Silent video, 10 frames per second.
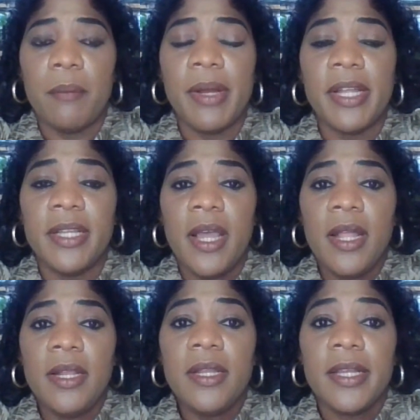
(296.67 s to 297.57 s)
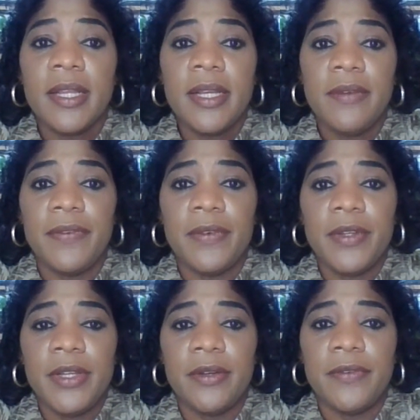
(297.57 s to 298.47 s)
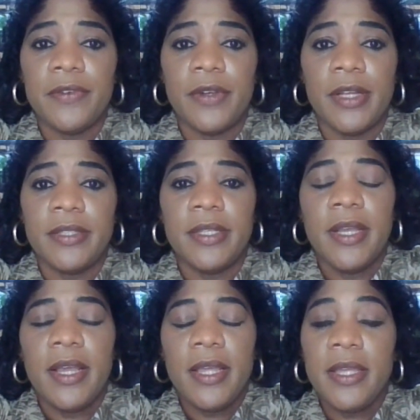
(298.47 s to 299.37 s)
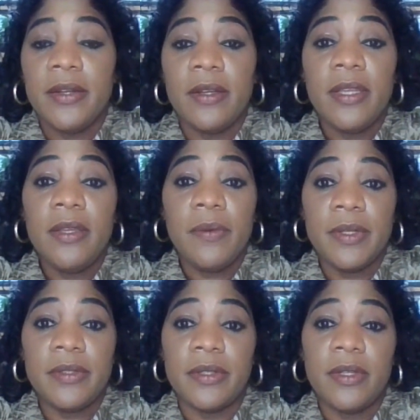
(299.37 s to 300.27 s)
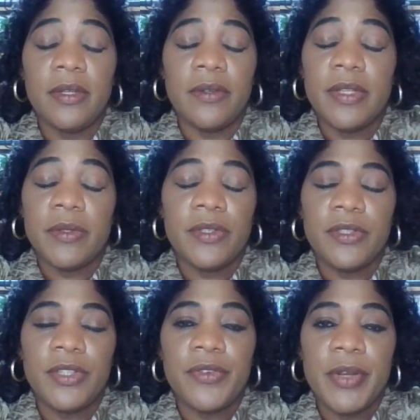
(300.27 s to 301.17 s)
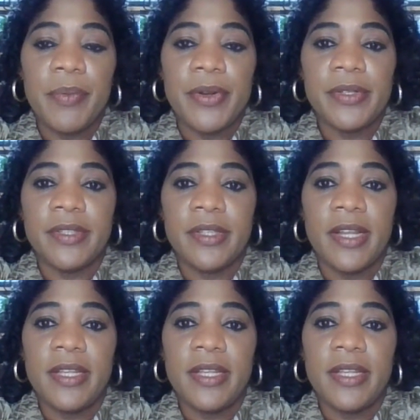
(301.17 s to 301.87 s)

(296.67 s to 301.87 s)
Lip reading: But luckily for us, he was such a great person that